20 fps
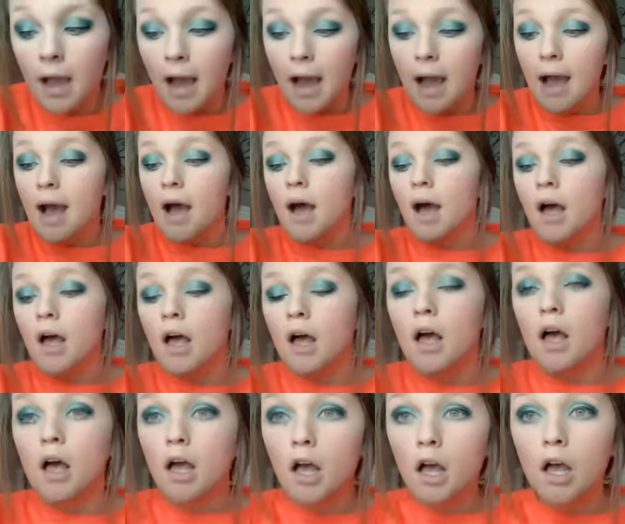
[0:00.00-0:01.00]
Ah, I
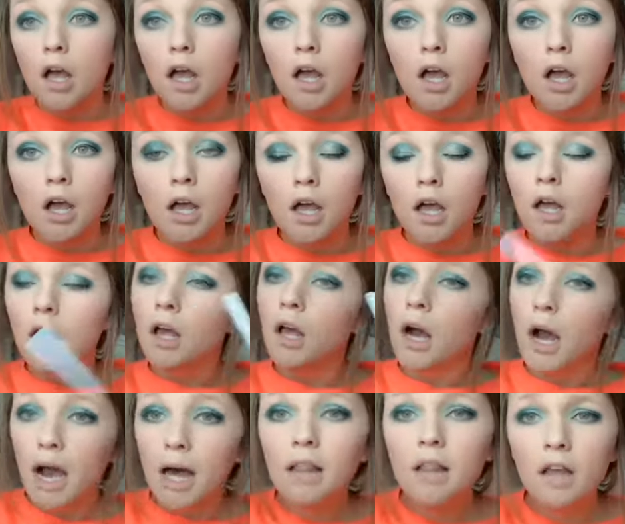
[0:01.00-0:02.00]

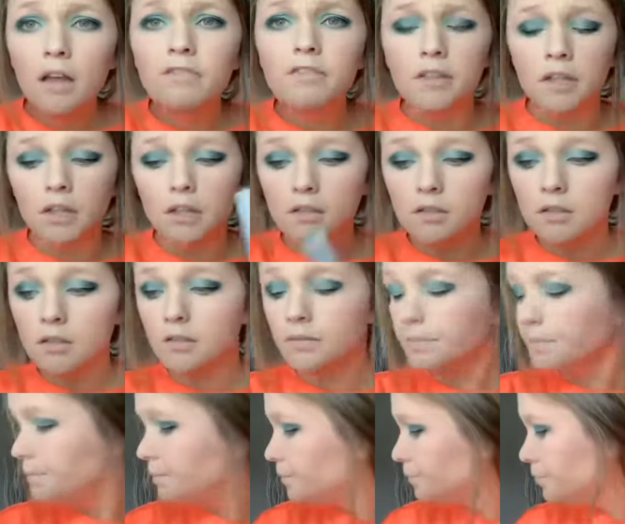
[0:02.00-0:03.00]
love this.
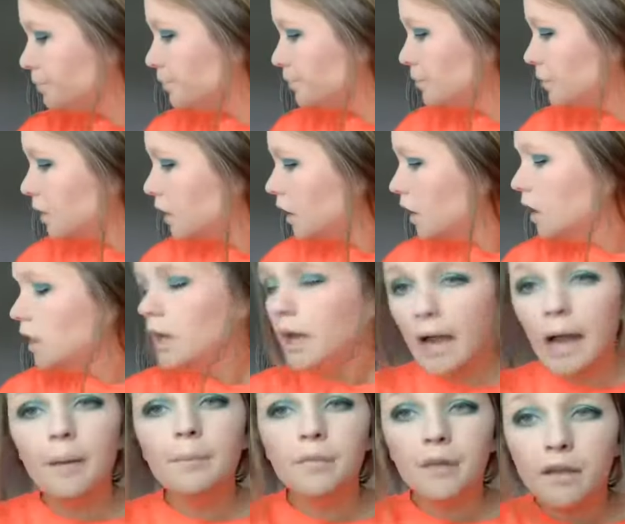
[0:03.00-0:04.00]

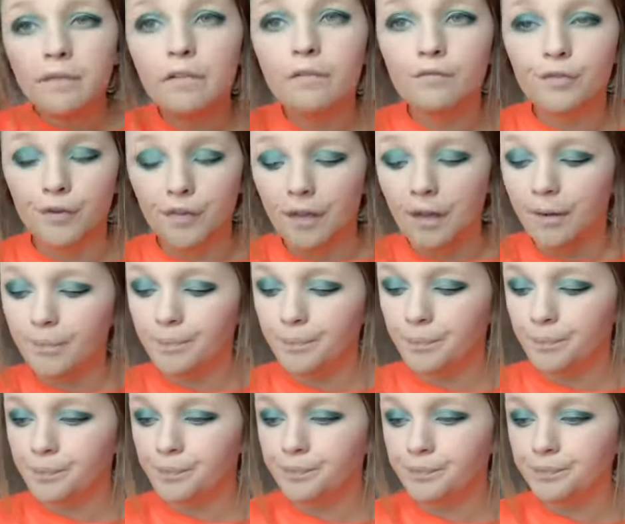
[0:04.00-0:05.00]
I'm living for that.
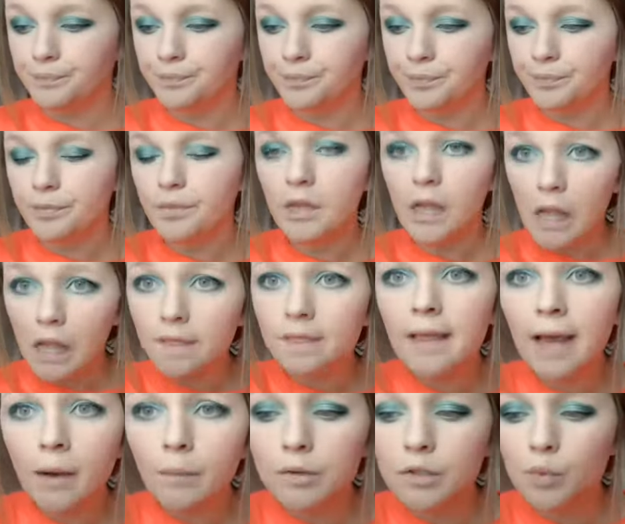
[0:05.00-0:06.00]

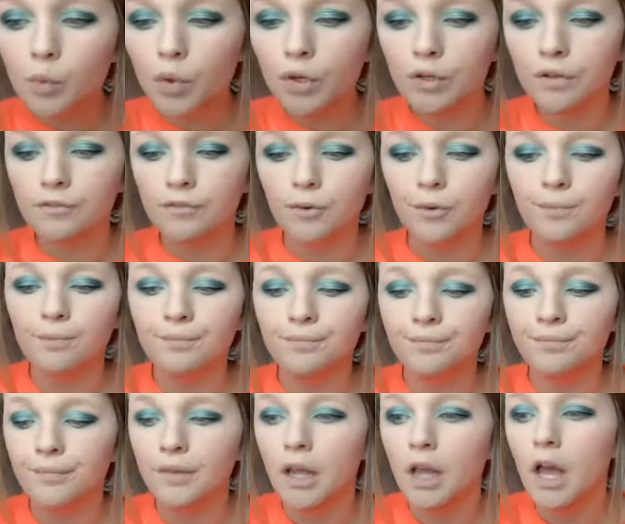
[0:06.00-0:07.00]
That was wonderful.
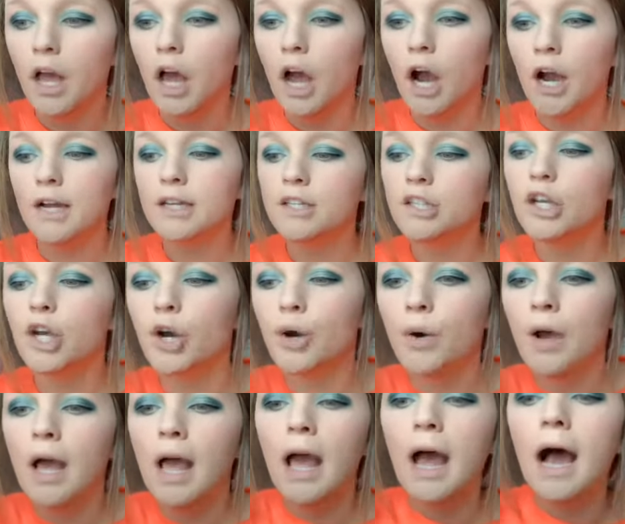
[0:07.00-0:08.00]
All right,
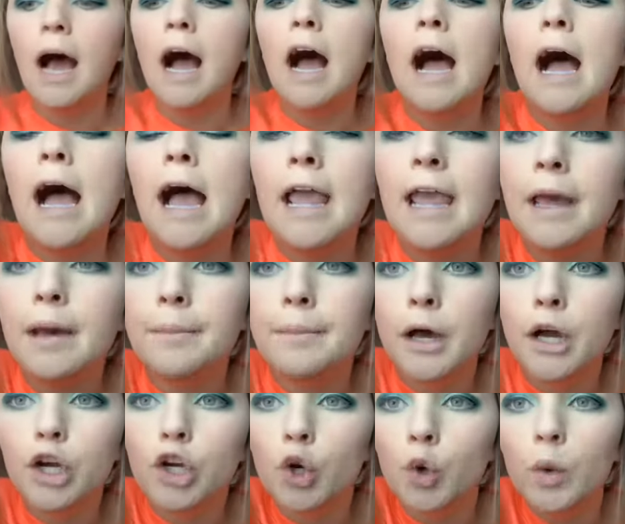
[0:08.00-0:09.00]
so I
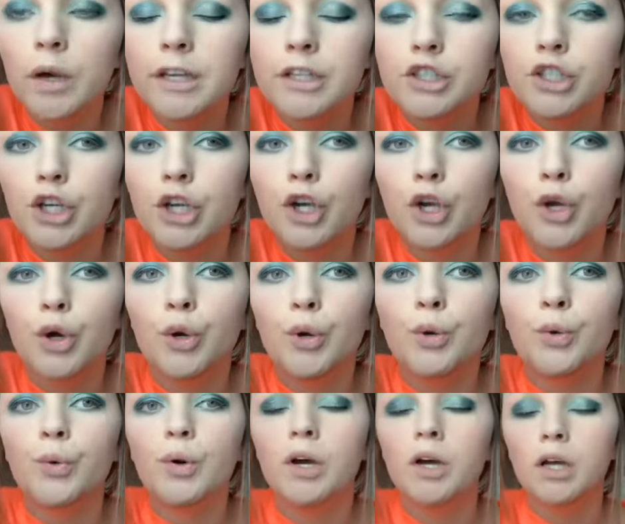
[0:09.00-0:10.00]
am going
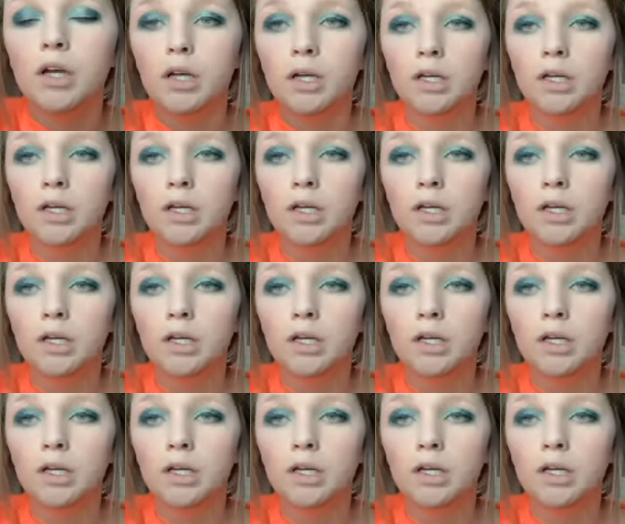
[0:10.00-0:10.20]
to